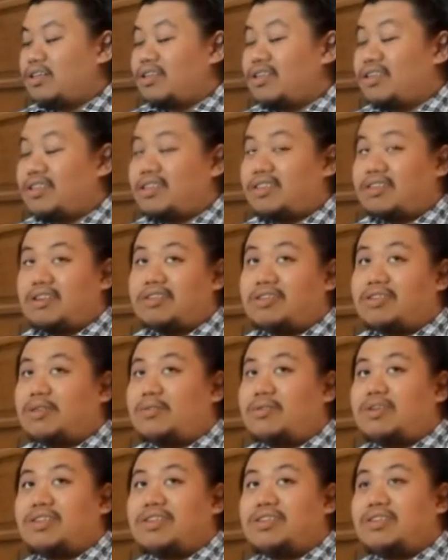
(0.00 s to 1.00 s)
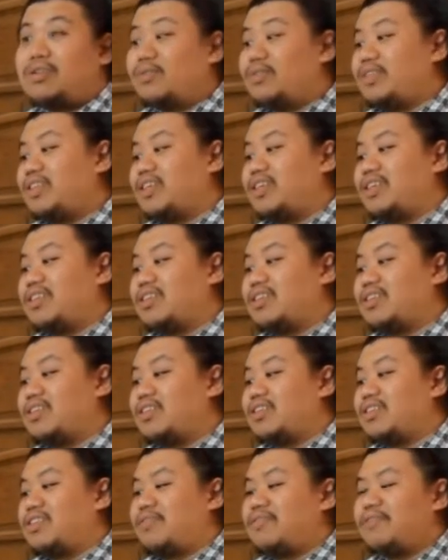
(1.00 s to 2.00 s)
It is also worth noting
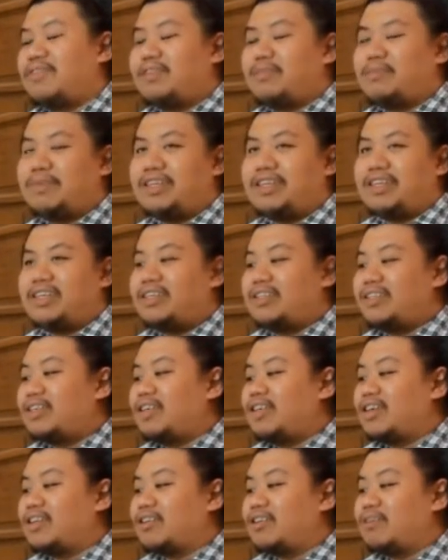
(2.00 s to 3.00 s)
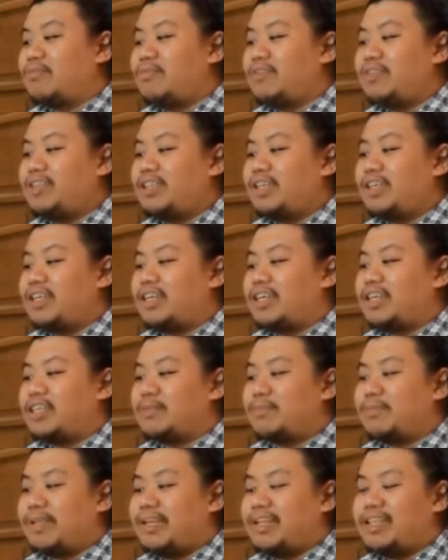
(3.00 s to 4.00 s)
that the Philippine Internet community
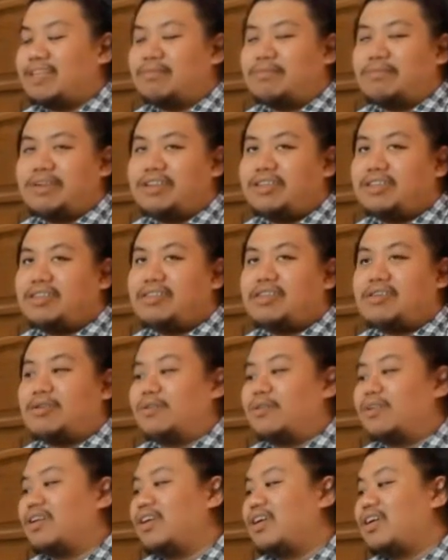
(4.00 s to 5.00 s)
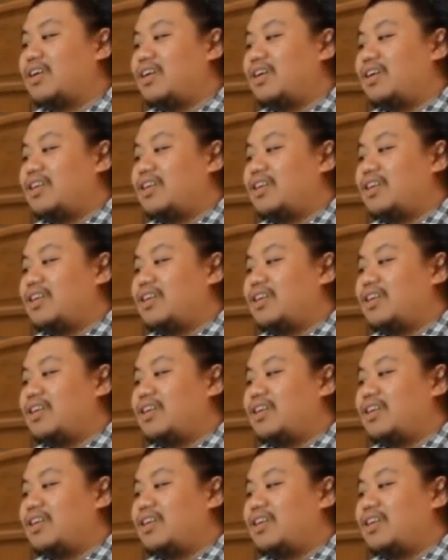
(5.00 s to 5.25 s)
has played a major role